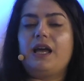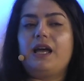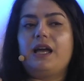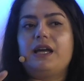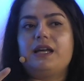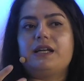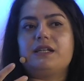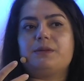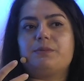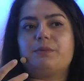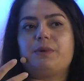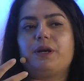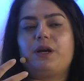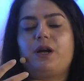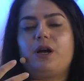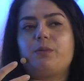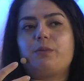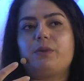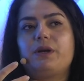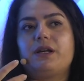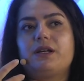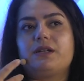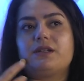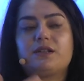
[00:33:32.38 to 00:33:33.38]
is
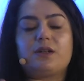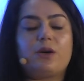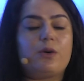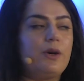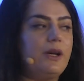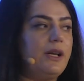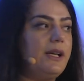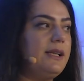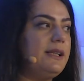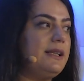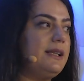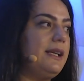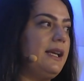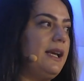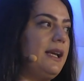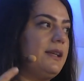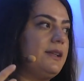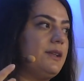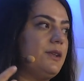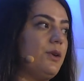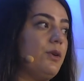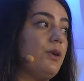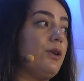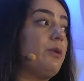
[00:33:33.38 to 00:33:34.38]
becoming so easy
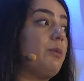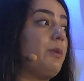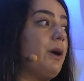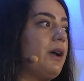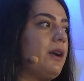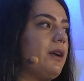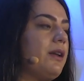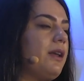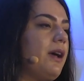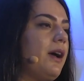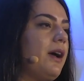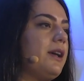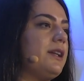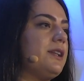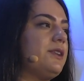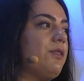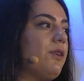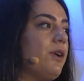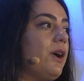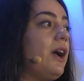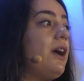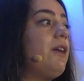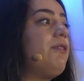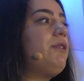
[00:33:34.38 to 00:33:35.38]
and so commoditized
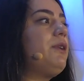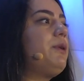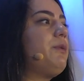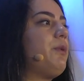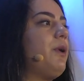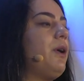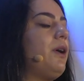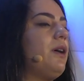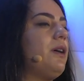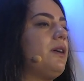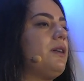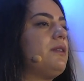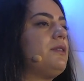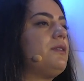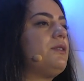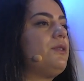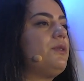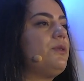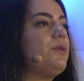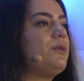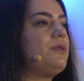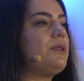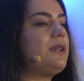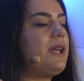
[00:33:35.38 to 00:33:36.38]
for everyone
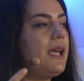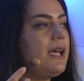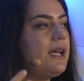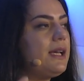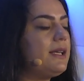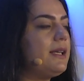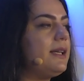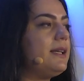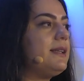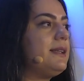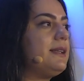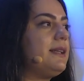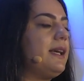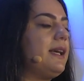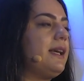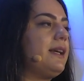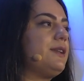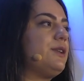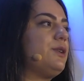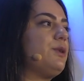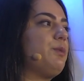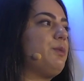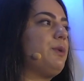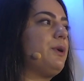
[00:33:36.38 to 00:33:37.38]
to take these
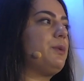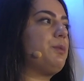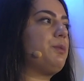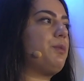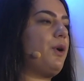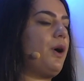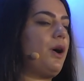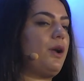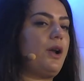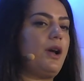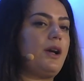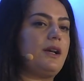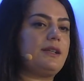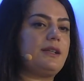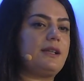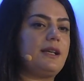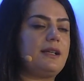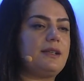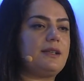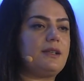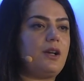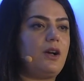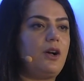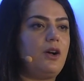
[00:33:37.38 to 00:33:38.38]
things to build products
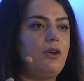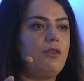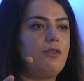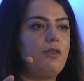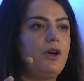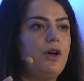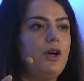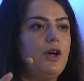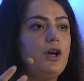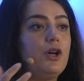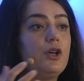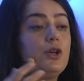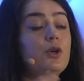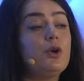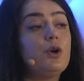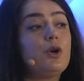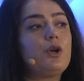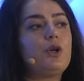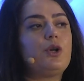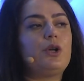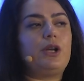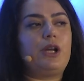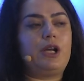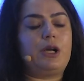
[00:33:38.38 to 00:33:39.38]
that solve your
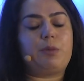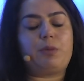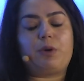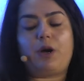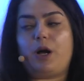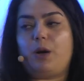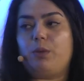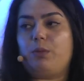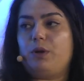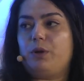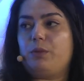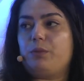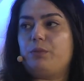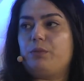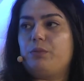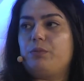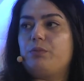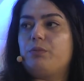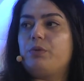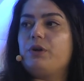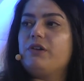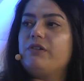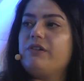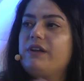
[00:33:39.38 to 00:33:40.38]
unique problem.
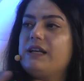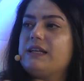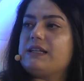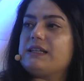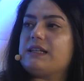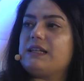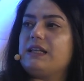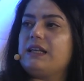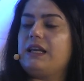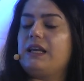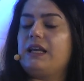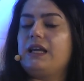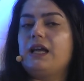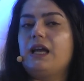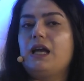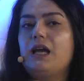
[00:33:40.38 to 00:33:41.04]
Previously,